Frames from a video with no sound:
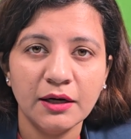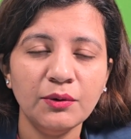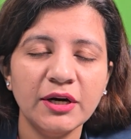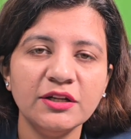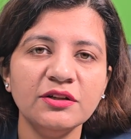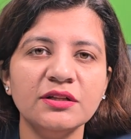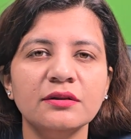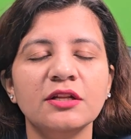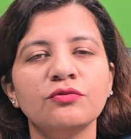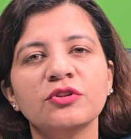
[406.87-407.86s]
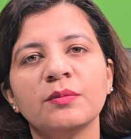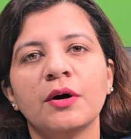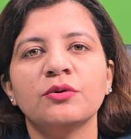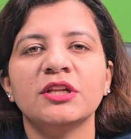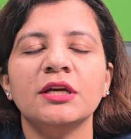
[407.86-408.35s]
Now this was
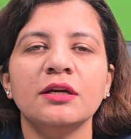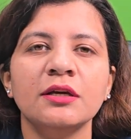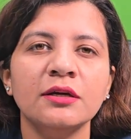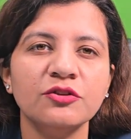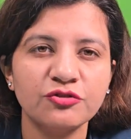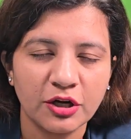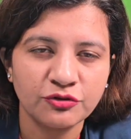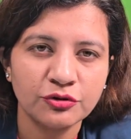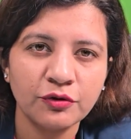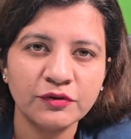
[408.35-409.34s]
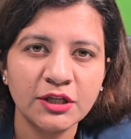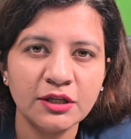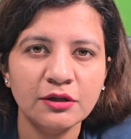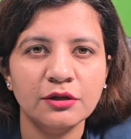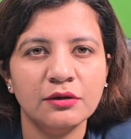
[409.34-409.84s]
about the structure of
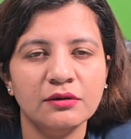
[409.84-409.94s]
the